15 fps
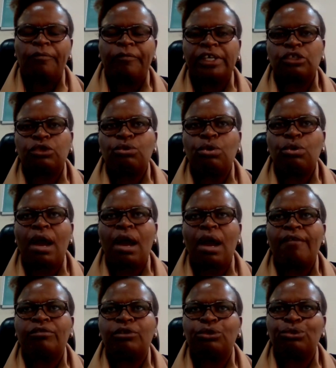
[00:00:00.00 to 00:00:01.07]
First, you
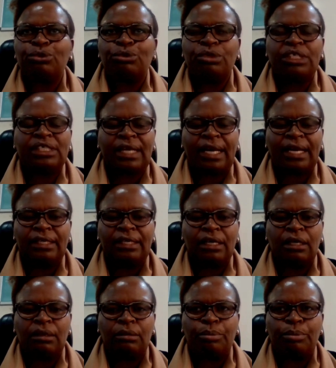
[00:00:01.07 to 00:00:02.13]
have to design
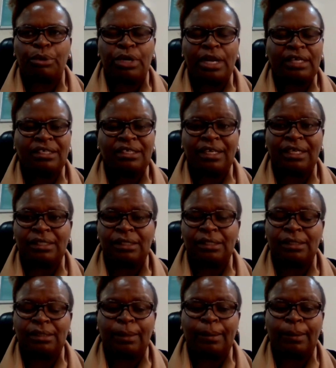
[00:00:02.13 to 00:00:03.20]
a product that
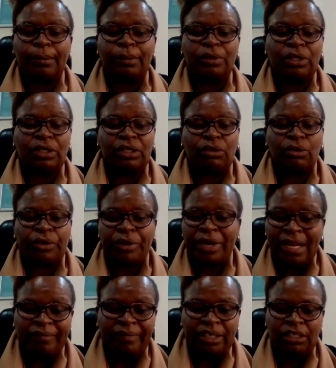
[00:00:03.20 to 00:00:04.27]
is
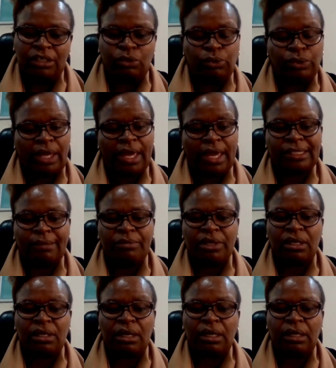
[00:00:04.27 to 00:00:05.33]
relevant to the SME